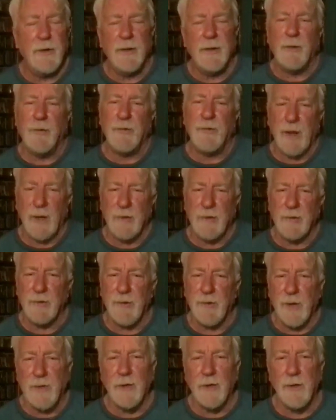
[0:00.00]
that was actually
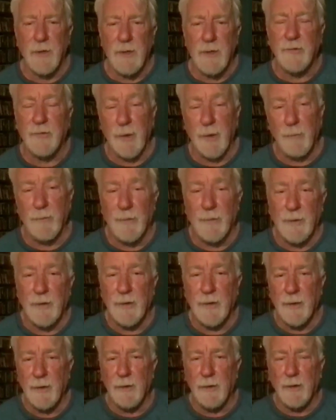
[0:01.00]
trying to look at something
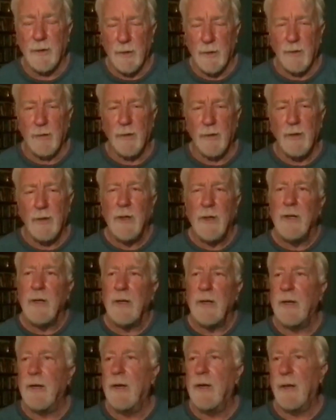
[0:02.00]
in a, in a,
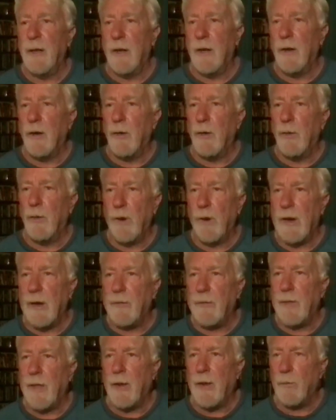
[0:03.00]
in a, a way
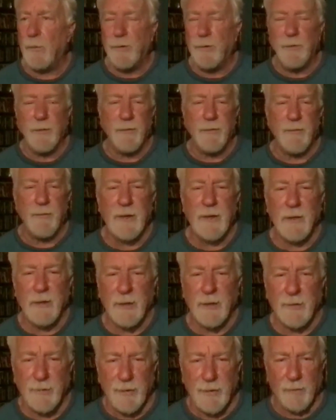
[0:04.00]
that would reveal
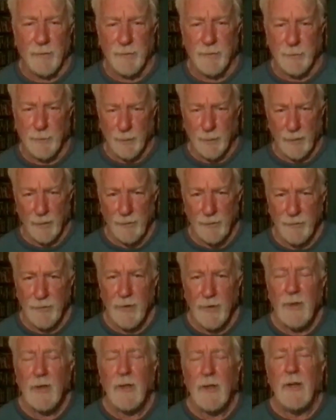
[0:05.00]
itself to us
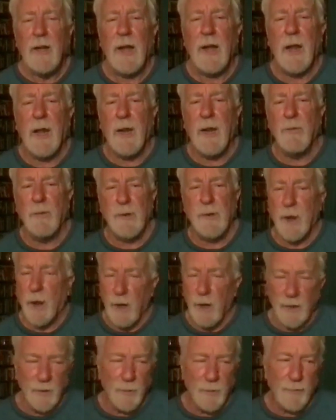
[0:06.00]
and we
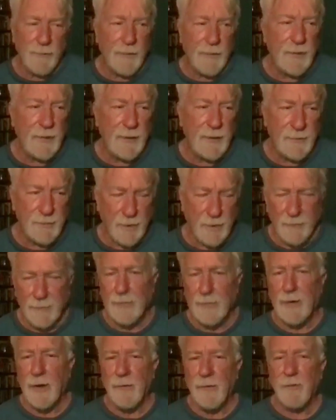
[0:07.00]
argue with each other
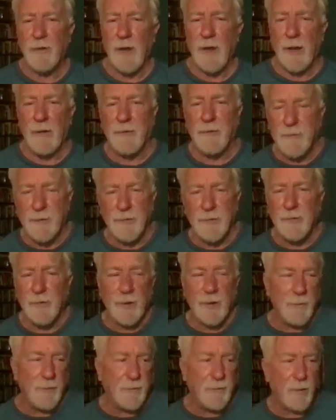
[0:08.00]
and have lots of
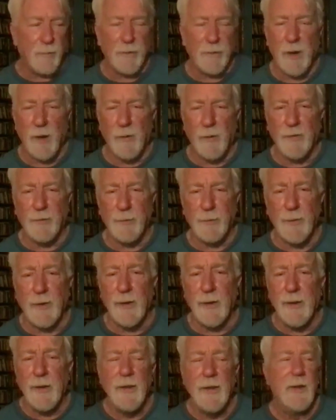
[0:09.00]
disagreements, and we always
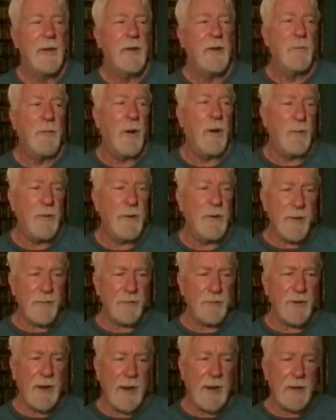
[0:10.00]
will. But we
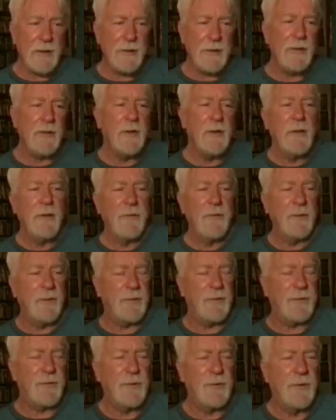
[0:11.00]
never had
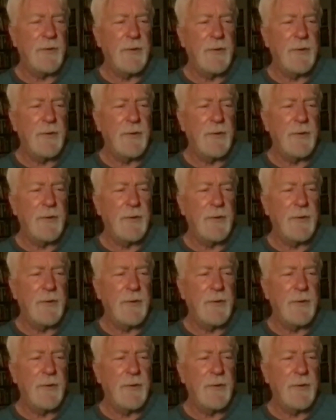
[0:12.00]
this